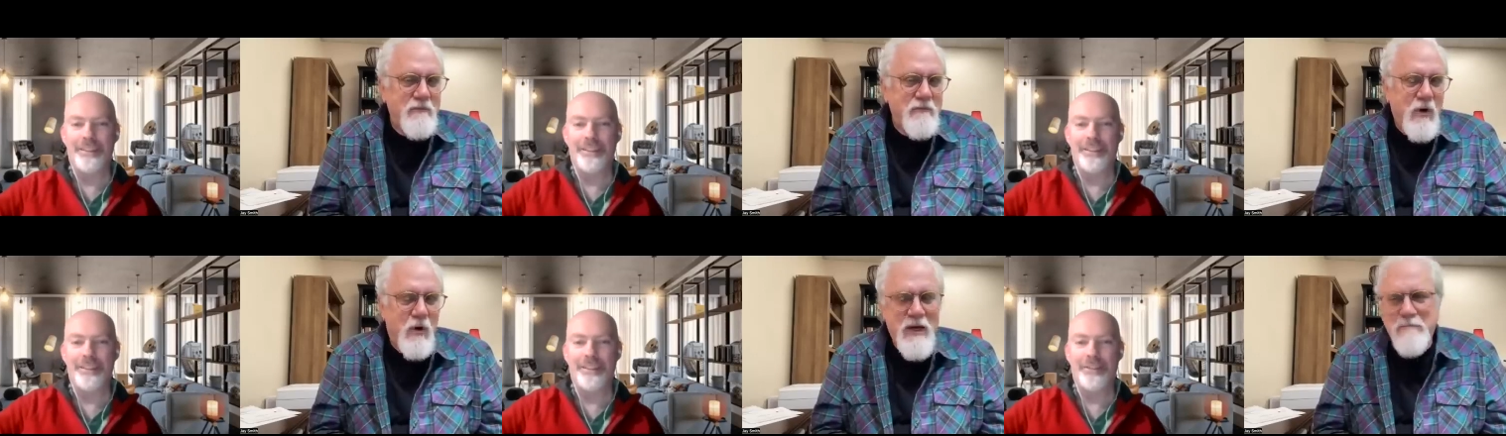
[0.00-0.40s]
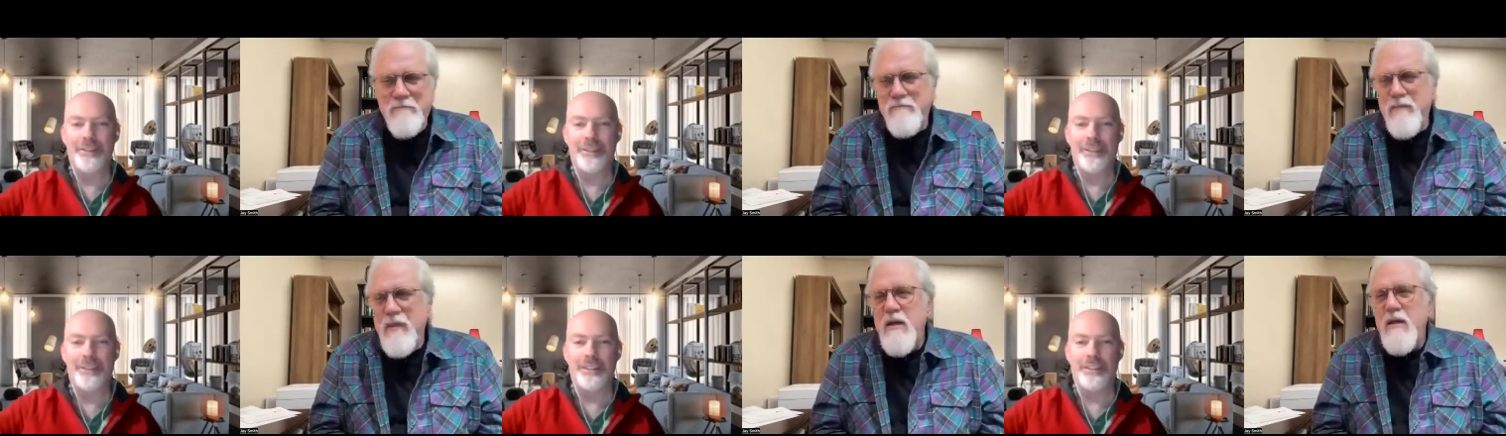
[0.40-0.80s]
Speaker 1: Okay.
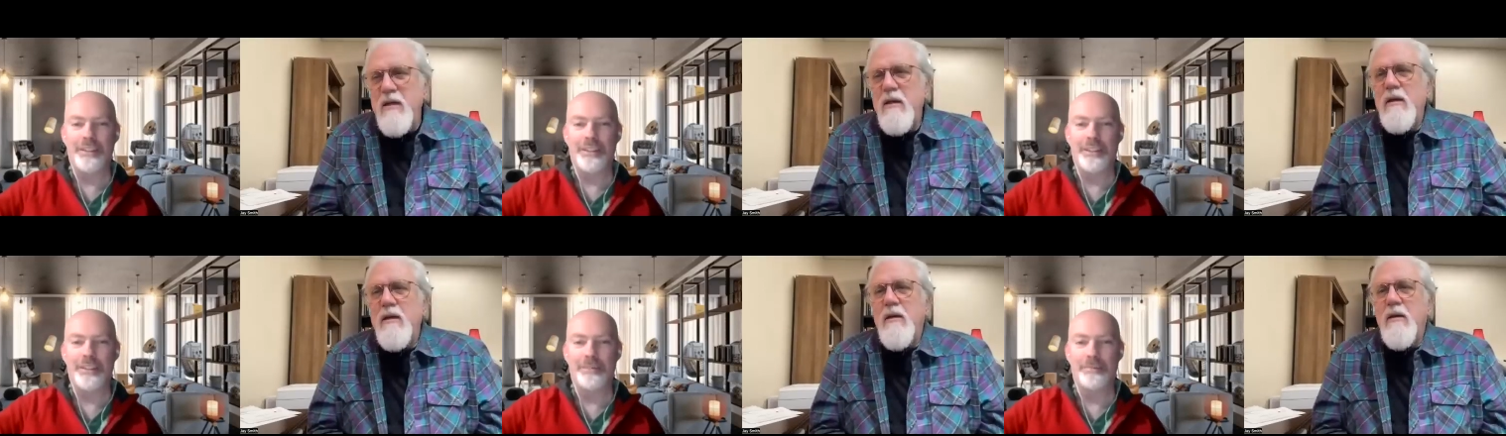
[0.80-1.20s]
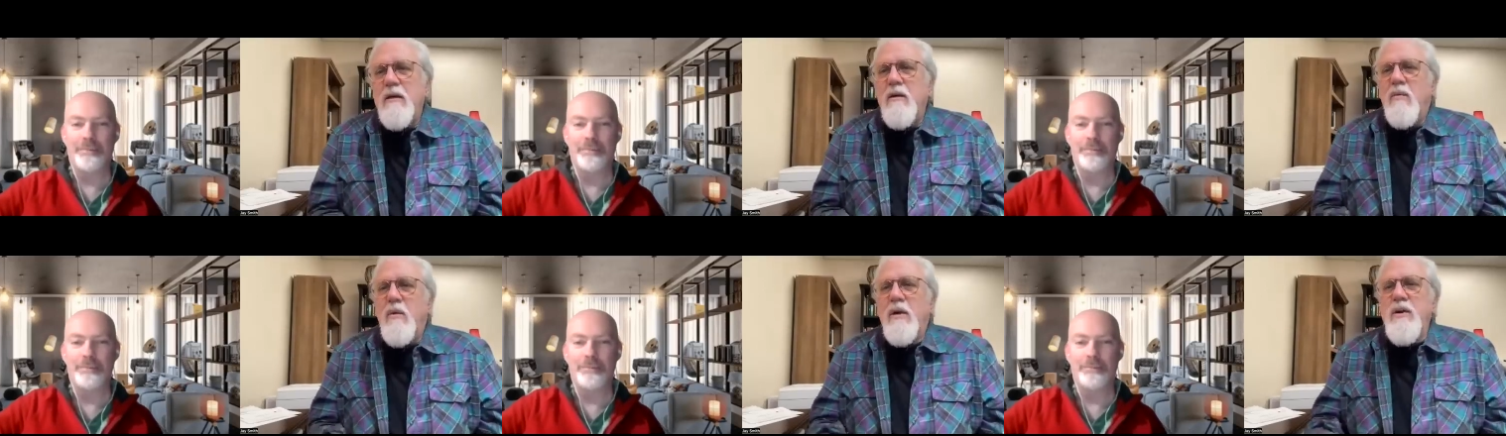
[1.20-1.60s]
Fantastic.
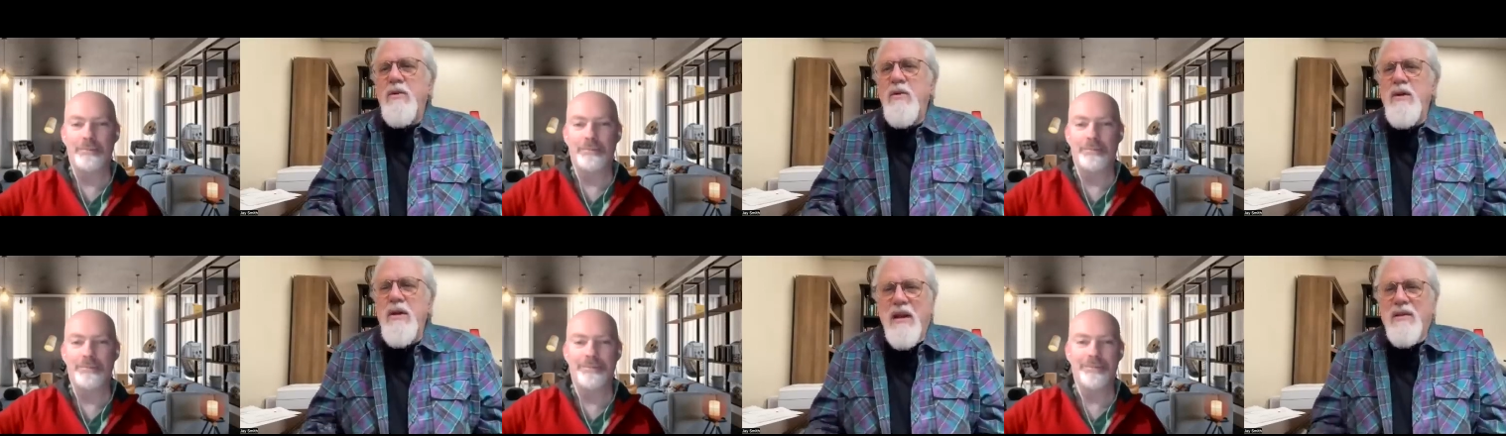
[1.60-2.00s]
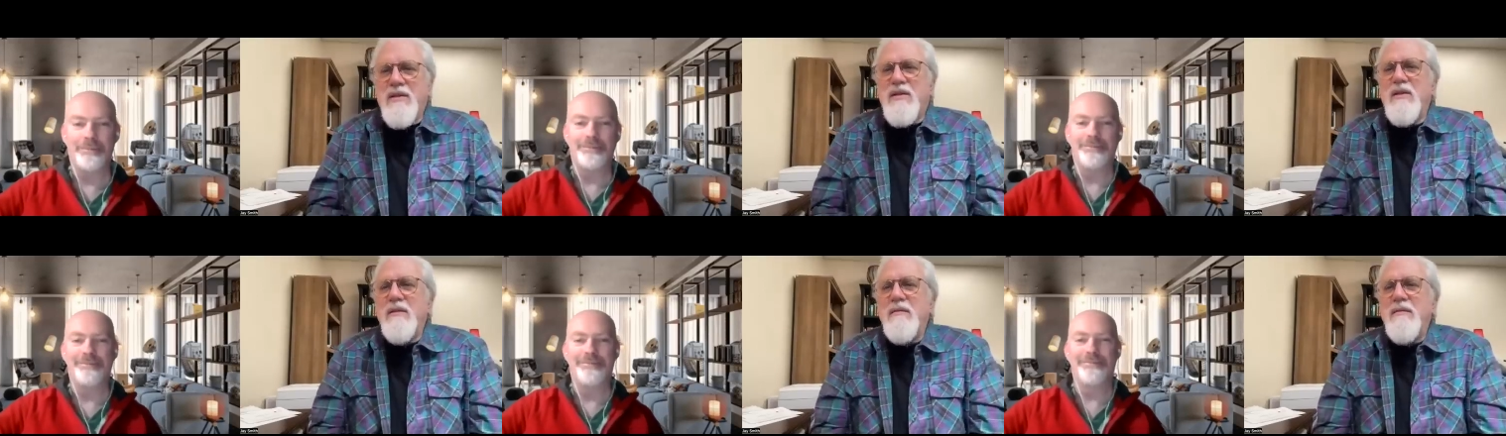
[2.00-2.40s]
What are we doing
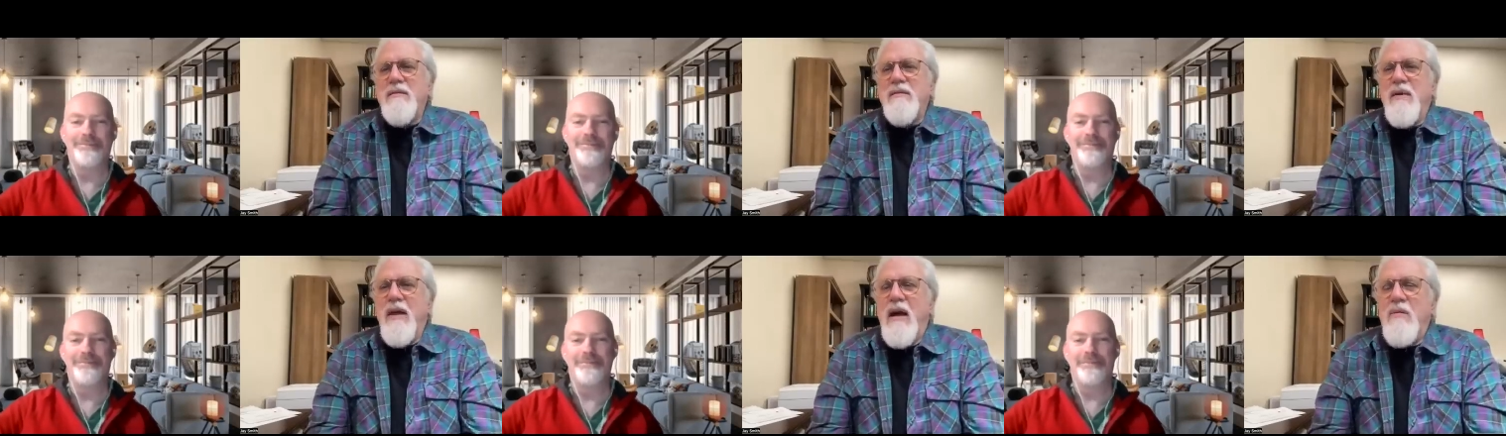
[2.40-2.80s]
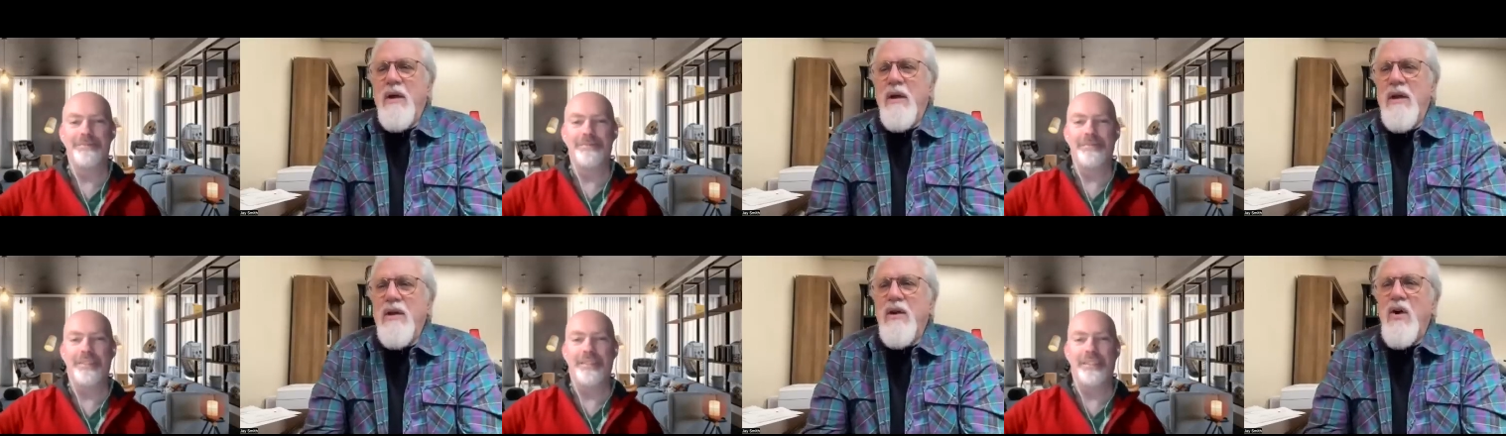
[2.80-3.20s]
next? Now we're
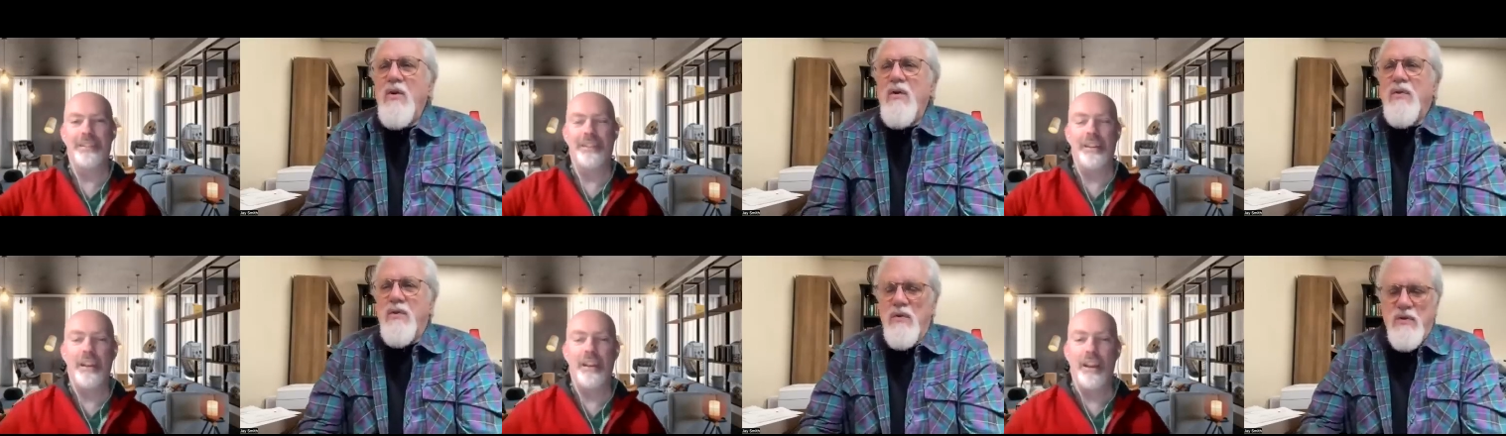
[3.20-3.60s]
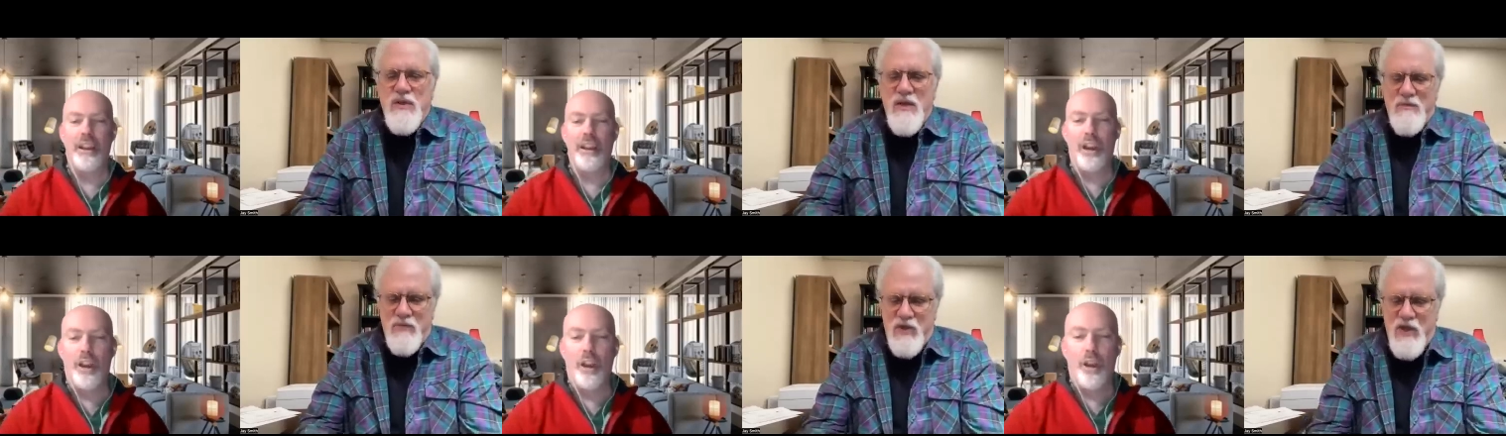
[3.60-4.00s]
going to go through
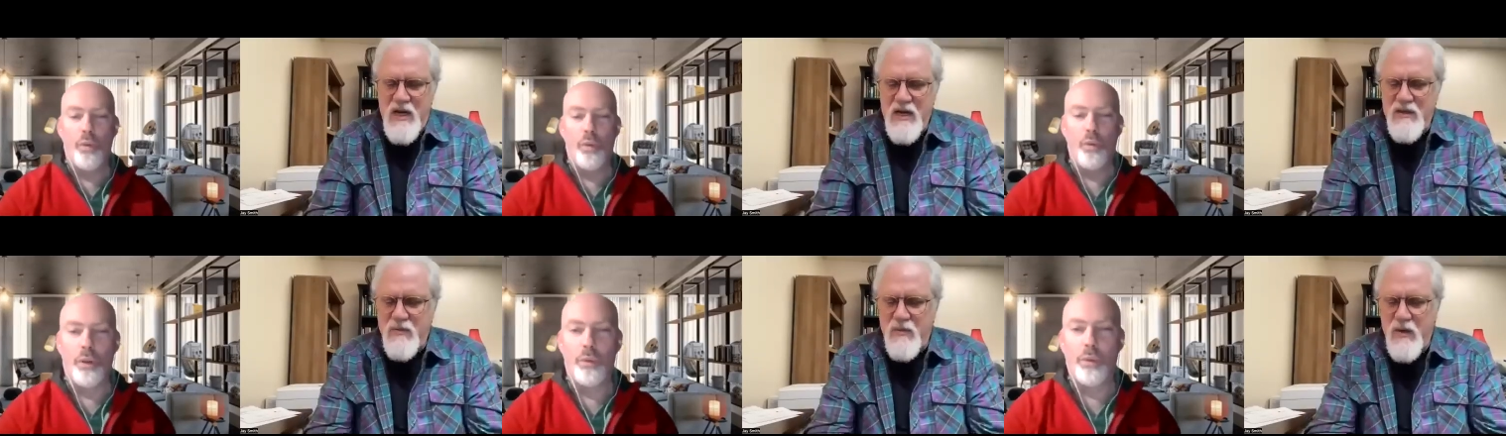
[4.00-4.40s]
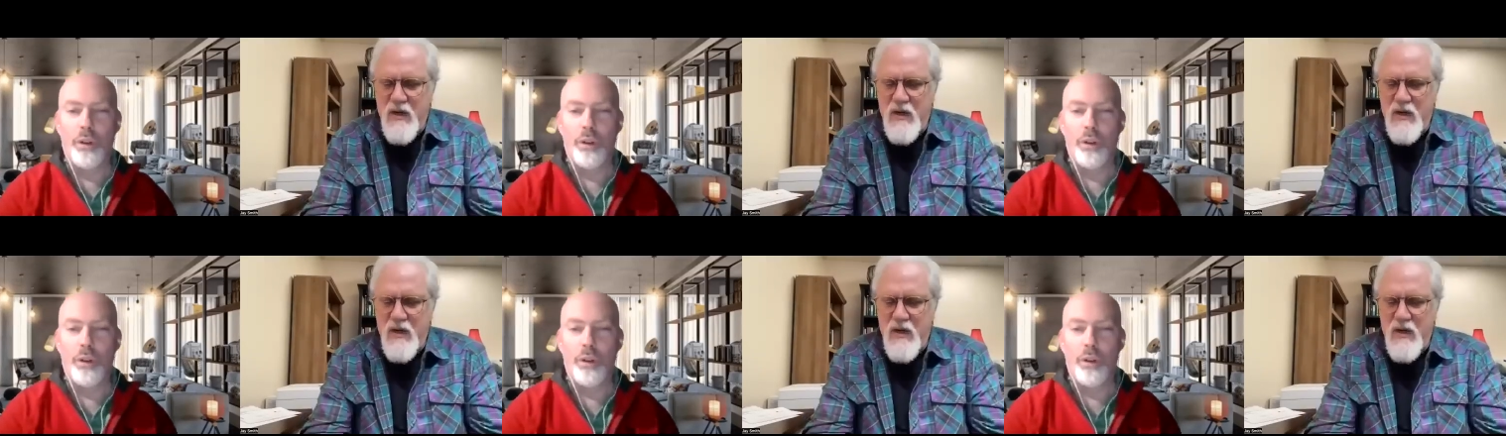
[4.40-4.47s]
some change.